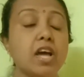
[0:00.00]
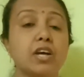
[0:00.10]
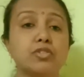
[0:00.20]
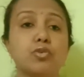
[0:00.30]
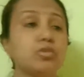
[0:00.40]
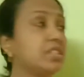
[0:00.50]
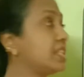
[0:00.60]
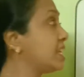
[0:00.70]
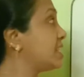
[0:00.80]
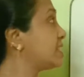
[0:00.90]
So
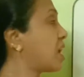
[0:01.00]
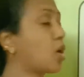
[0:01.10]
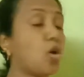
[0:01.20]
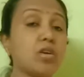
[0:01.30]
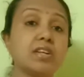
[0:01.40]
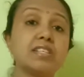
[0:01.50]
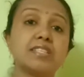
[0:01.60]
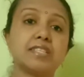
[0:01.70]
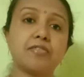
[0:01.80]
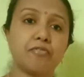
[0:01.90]
these are called as
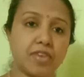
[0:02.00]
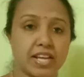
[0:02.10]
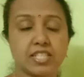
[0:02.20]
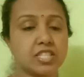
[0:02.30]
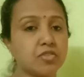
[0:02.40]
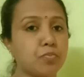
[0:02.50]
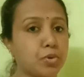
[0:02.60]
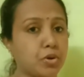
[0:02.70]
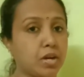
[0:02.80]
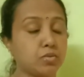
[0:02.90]
reflexive
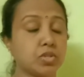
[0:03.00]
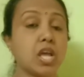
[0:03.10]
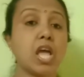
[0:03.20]
pronouns.